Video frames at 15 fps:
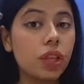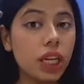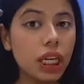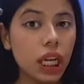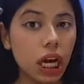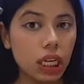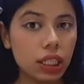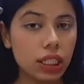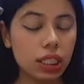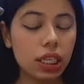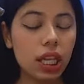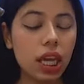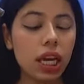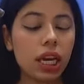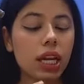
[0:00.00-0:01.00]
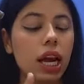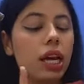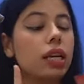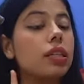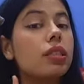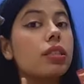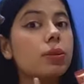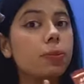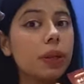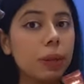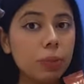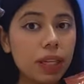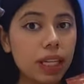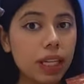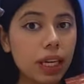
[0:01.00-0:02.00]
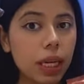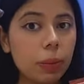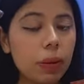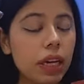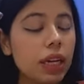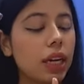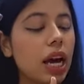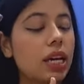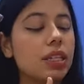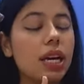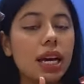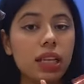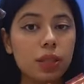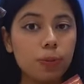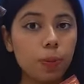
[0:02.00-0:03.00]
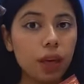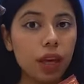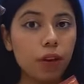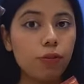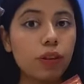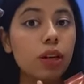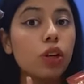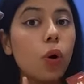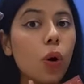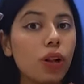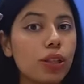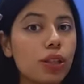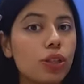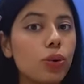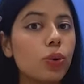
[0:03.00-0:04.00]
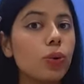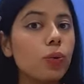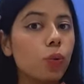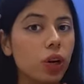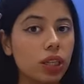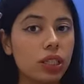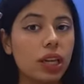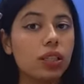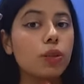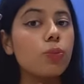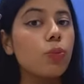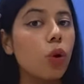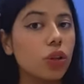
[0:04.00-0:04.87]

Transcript: 3 tasks. It's a BB cream, it has SPF, and it also works as a